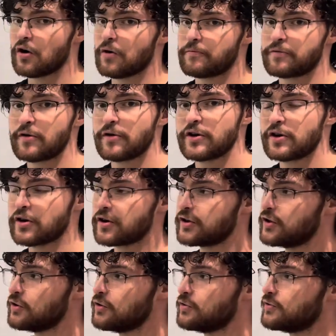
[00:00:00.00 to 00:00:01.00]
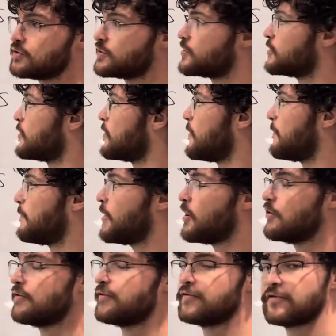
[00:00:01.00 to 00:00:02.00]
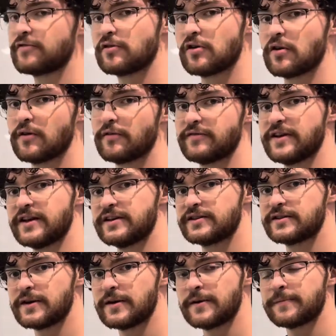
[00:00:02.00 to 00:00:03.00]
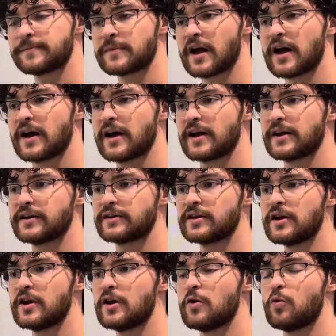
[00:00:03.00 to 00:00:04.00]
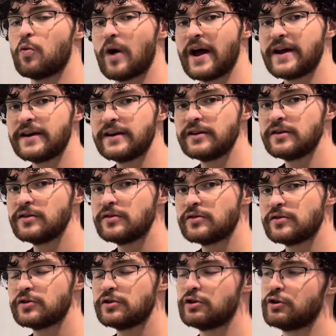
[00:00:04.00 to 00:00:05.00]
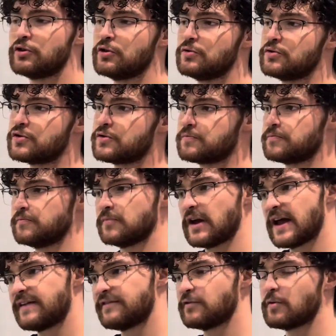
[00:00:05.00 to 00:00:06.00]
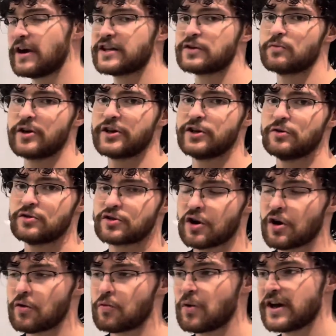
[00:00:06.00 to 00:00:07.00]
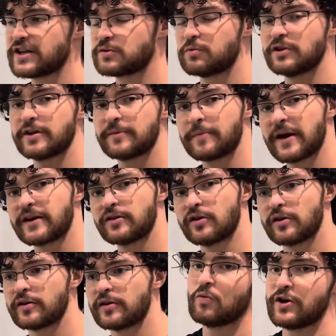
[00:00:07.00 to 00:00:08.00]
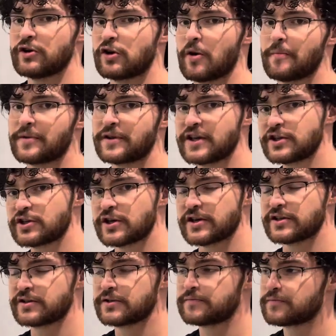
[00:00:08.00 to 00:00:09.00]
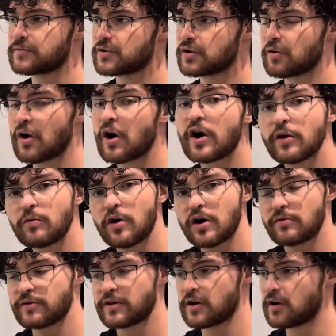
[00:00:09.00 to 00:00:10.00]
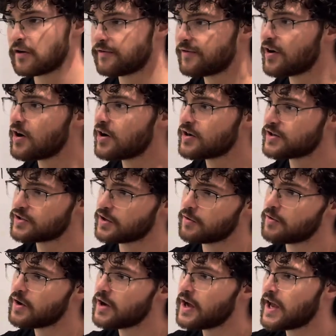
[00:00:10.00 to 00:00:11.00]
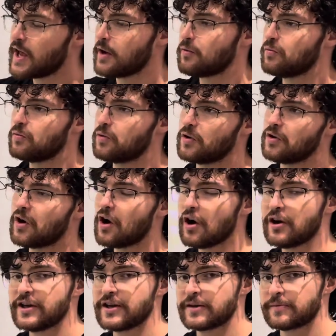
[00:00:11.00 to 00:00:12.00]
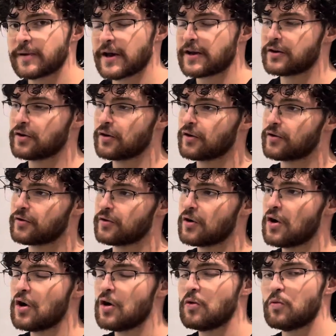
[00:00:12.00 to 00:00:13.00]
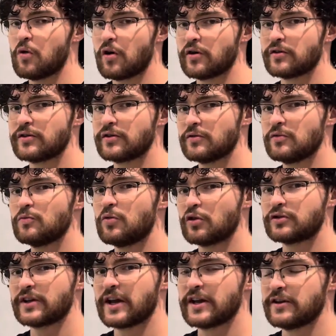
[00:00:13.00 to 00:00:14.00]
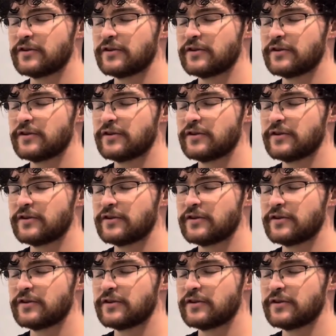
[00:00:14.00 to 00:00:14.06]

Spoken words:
probably going to use both of these, and when you use heavy weights and when you use light weights will depend on when your competition is. So I work with a lot of fighters, so it will highly depend on what date your